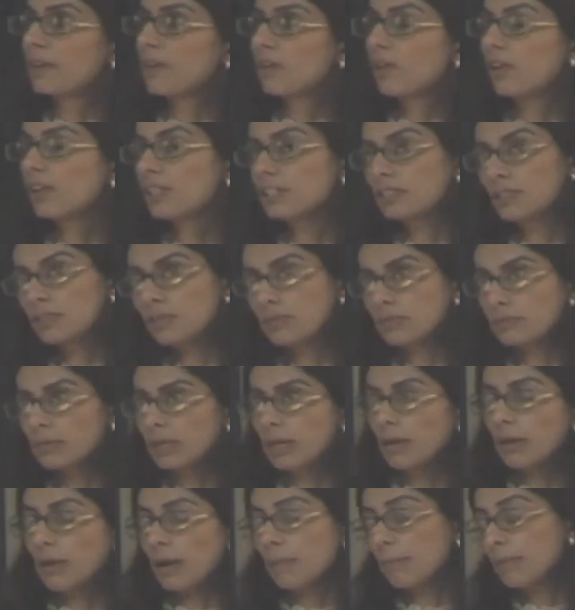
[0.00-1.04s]
Also,
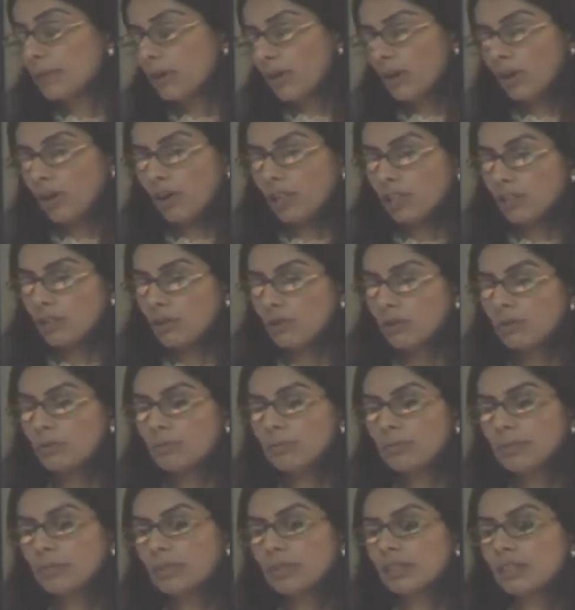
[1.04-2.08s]

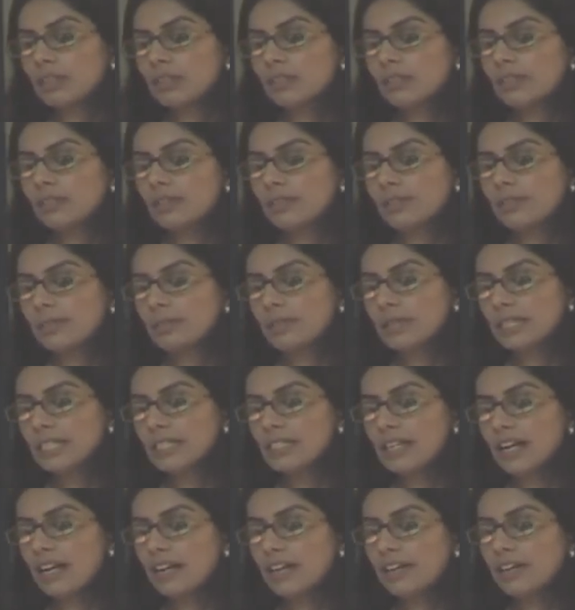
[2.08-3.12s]
although the
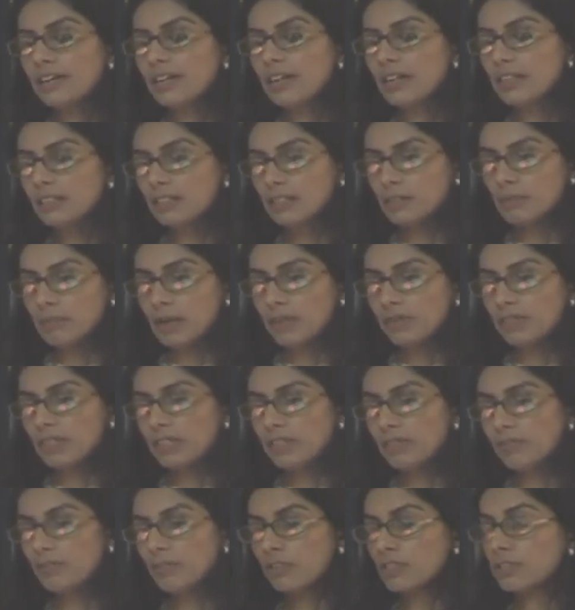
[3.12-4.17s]
entire ruckus about
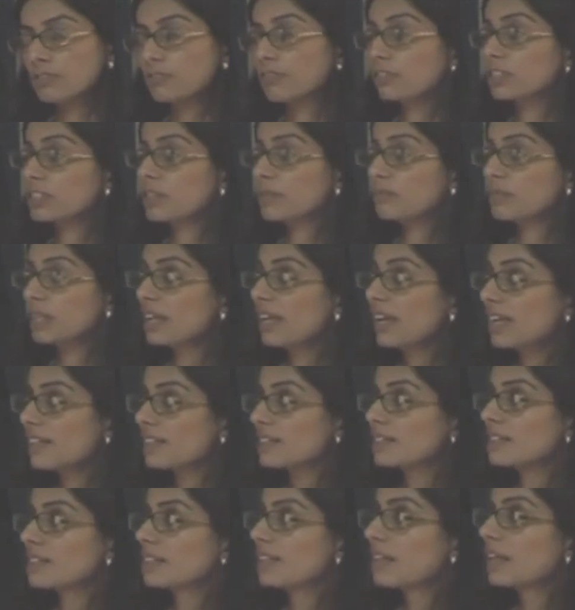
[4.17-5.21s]
it was for something
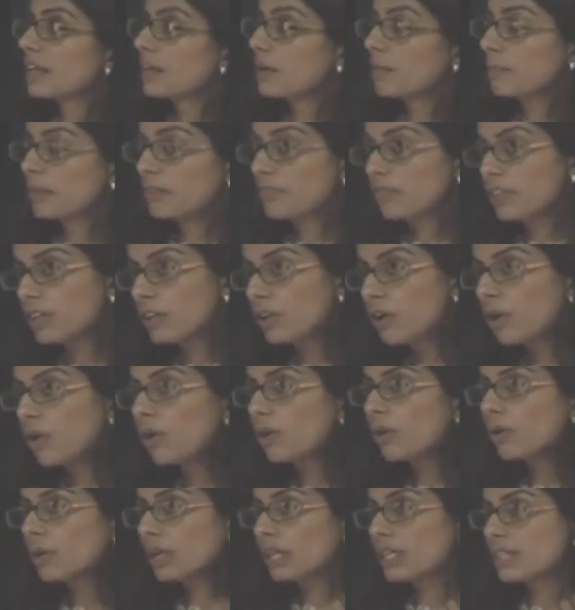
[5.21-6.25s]
else, but we
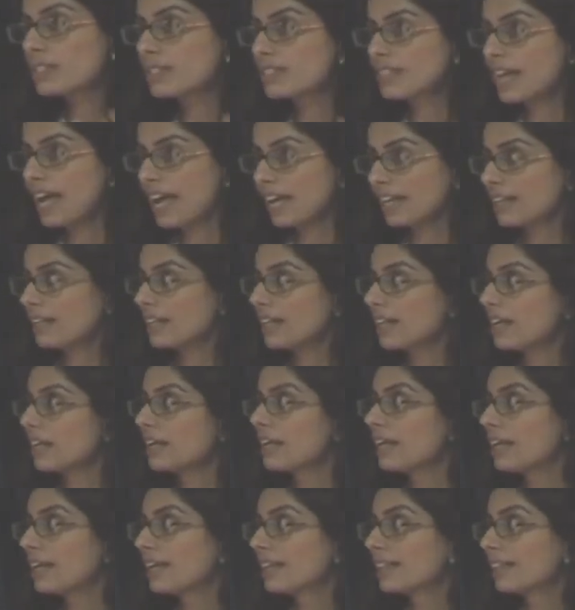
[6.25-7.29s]
know exactly
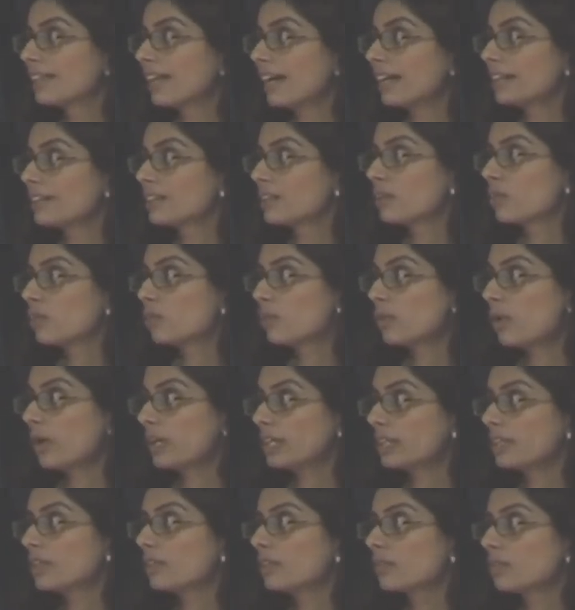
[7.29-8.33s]
that
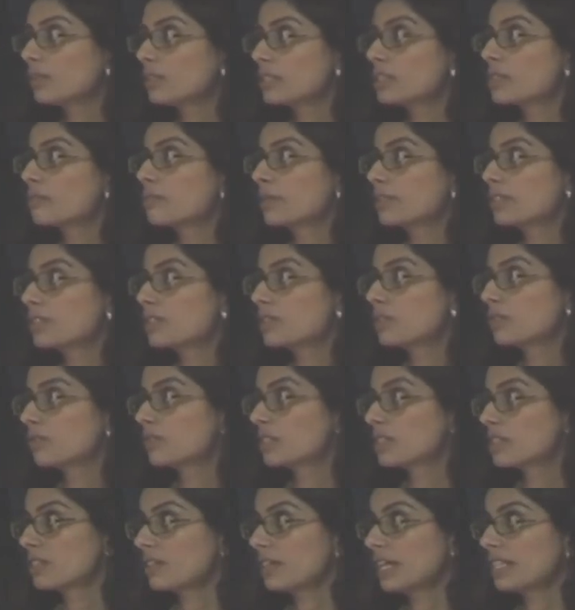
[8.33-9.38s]
what was the person who
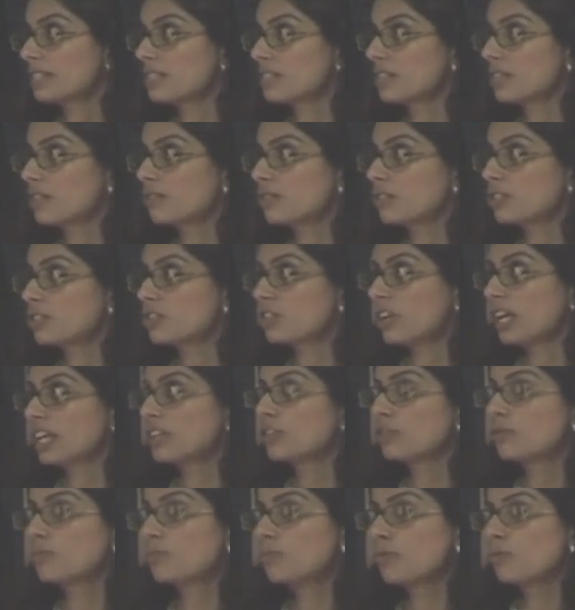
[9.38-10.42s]
was arrested was trying
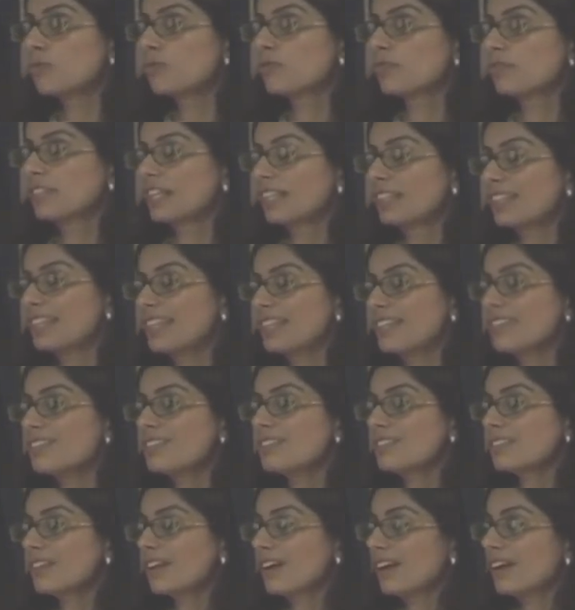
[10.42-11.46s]
to prove, that
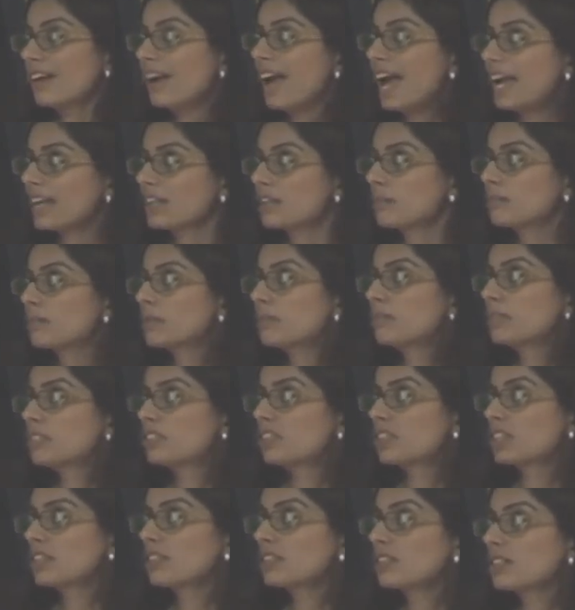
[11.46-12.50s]
these are hackable
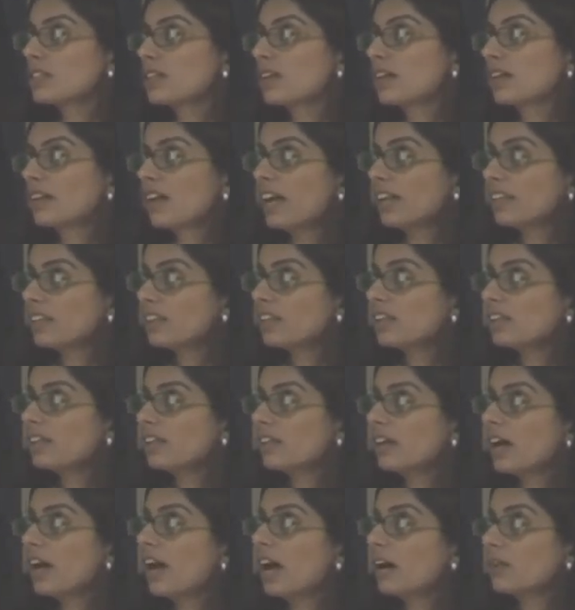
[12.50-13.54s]
machines and
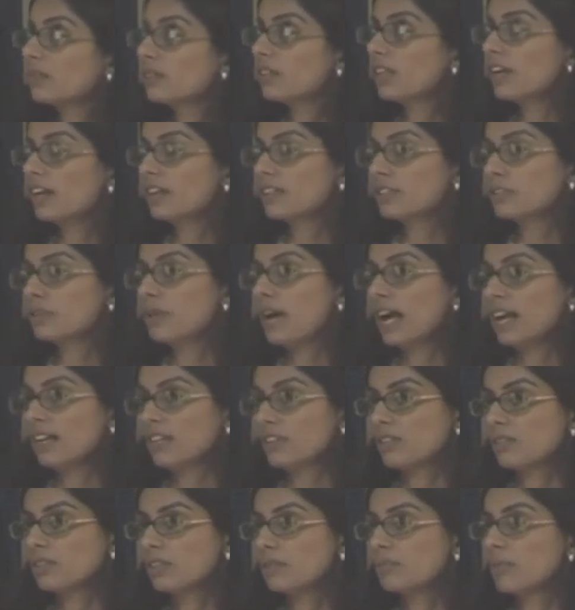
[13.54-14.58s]
they're out there to
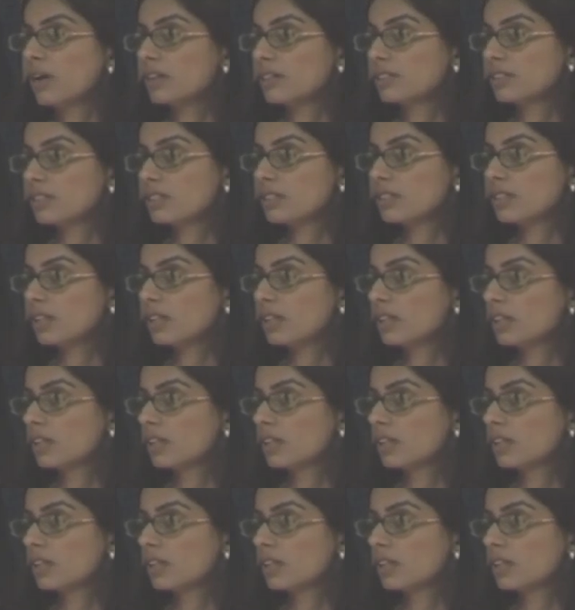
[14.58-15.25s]
hack your democracy.